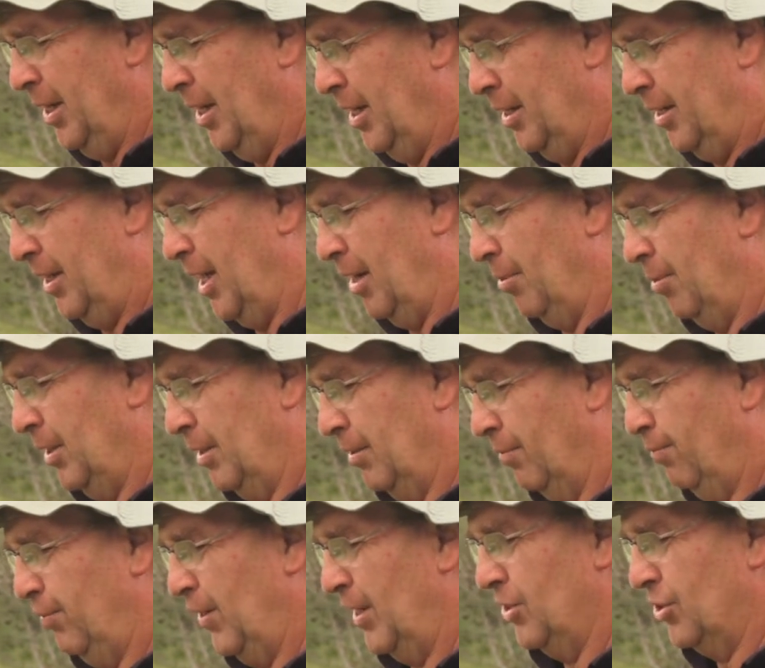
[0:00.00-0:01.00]
Now we
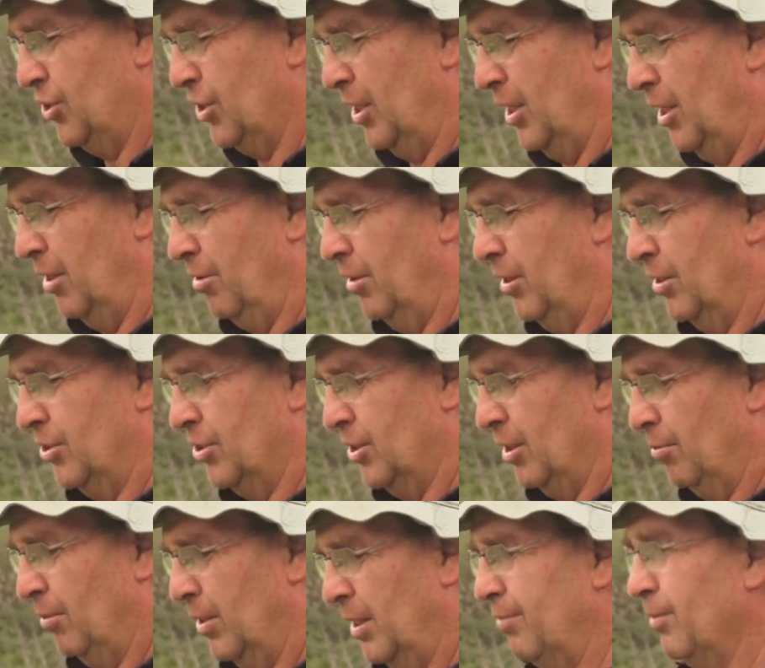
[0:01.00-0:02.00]
can fence in areas
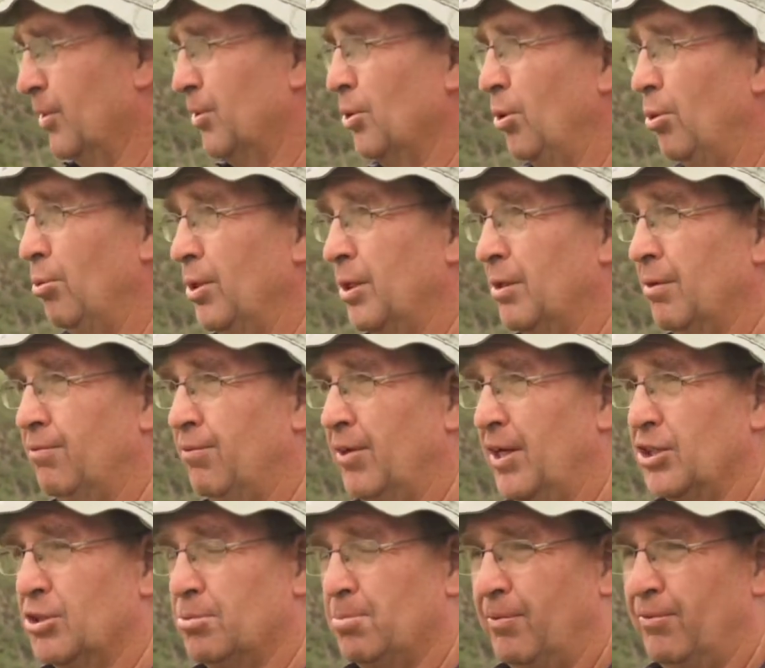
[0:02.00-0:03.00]
that we never thought we could
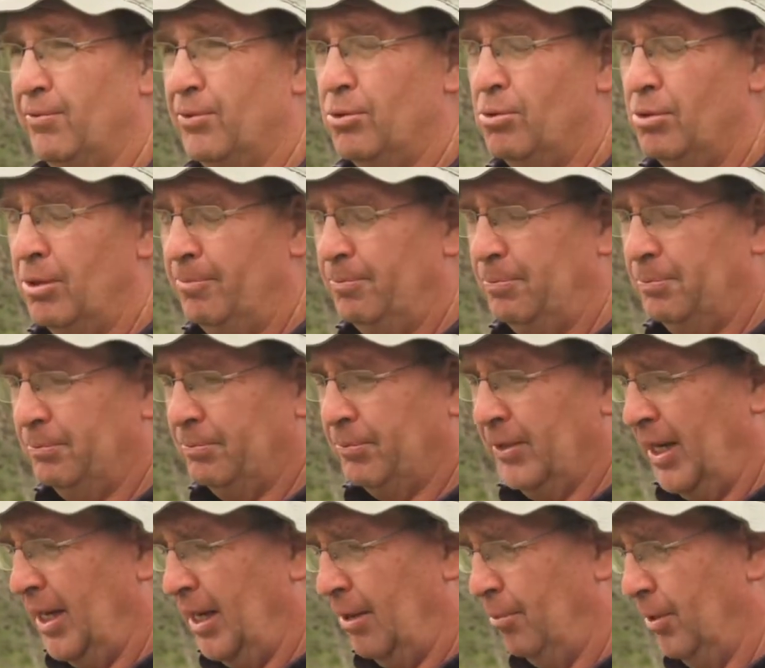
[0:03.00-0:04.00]
fence before.
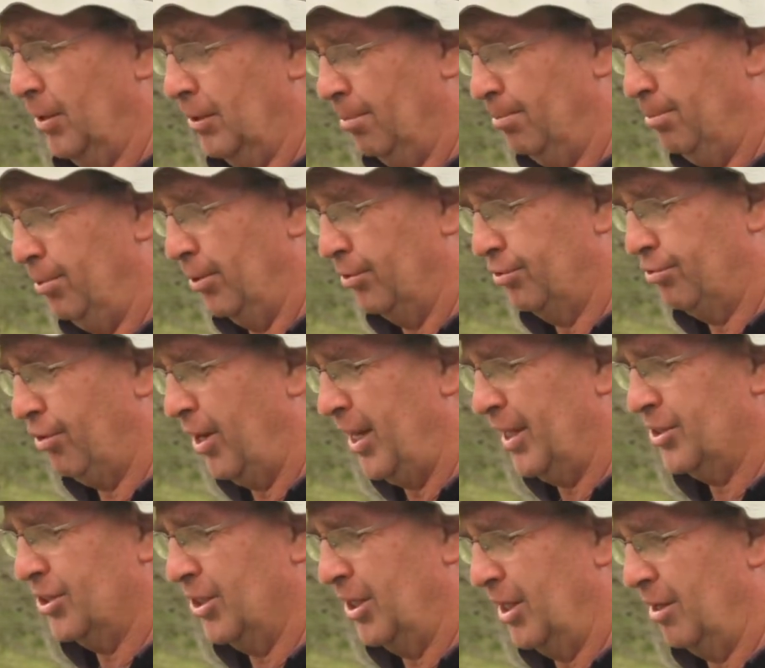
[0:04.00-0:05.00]
We can put
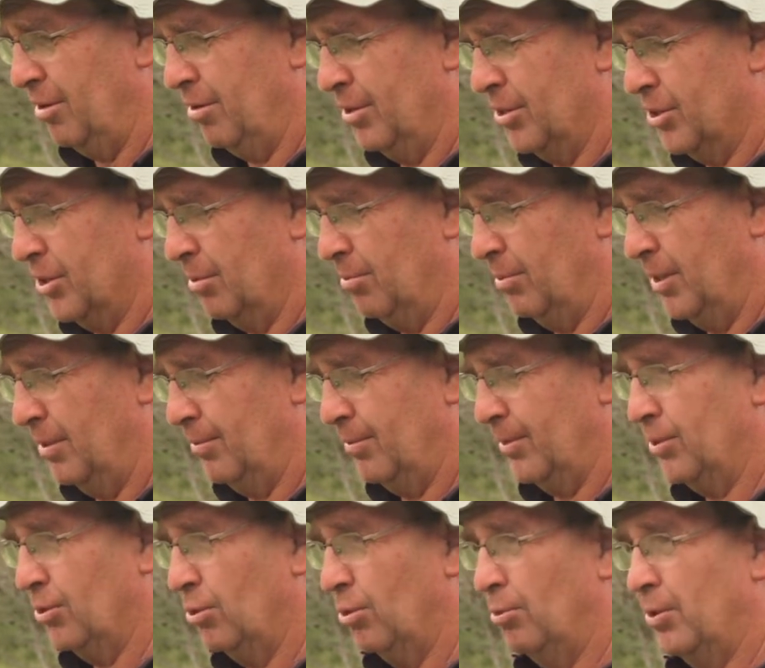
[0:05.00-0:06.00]
tracks in areas that we
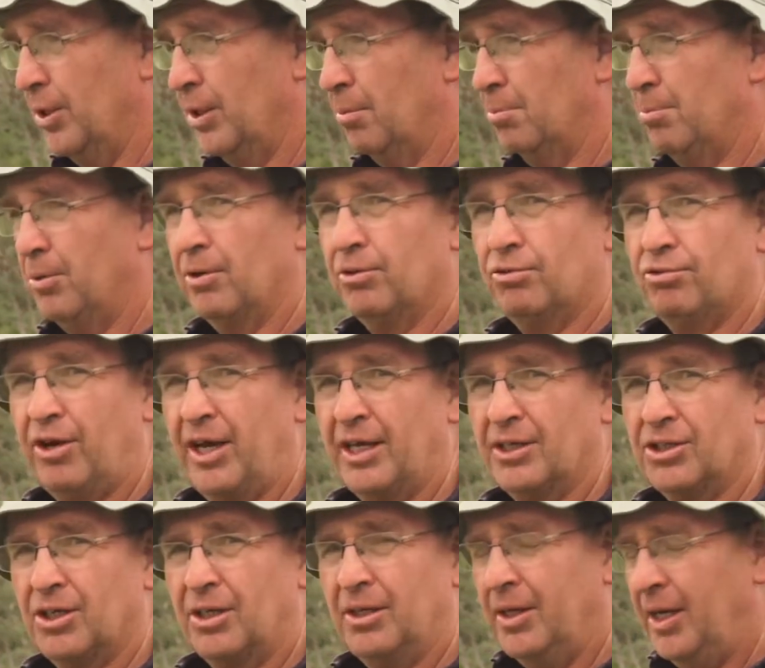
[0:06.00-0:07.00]
never thought we could put
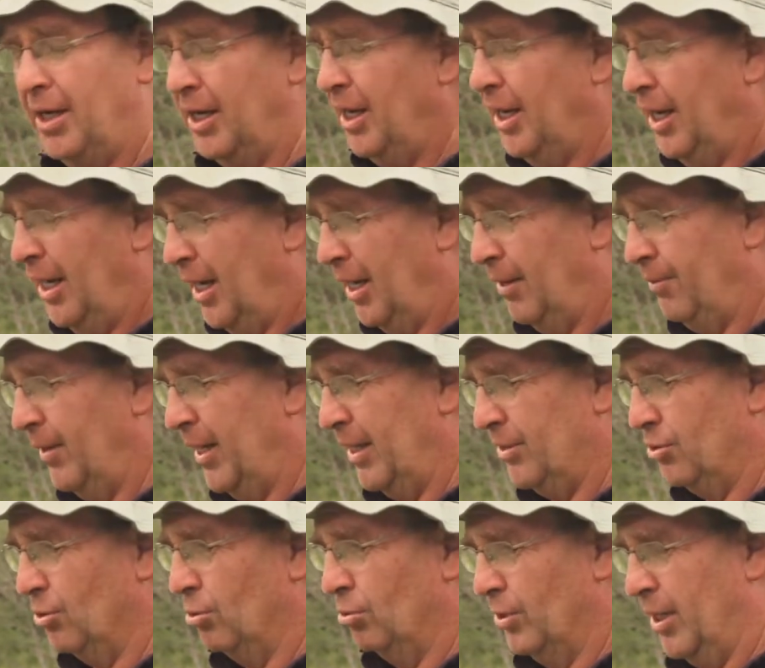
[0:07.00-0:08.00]
tracks in, and
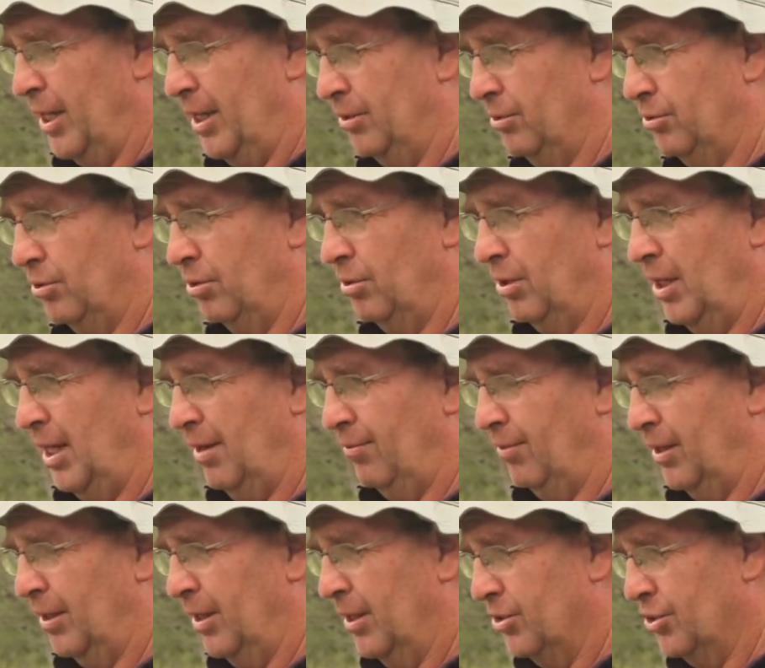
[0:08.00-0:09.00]
that's all down to
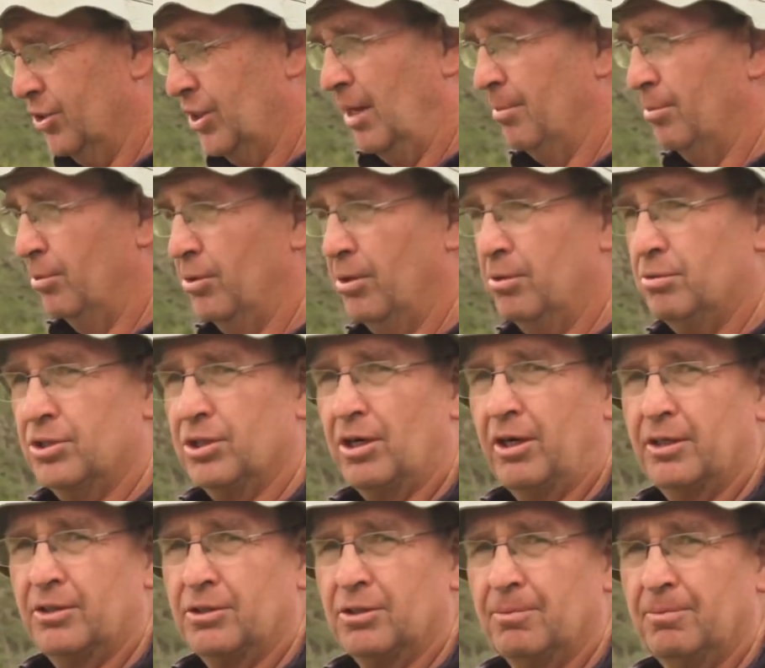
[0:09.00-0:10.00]
having stable hillsides.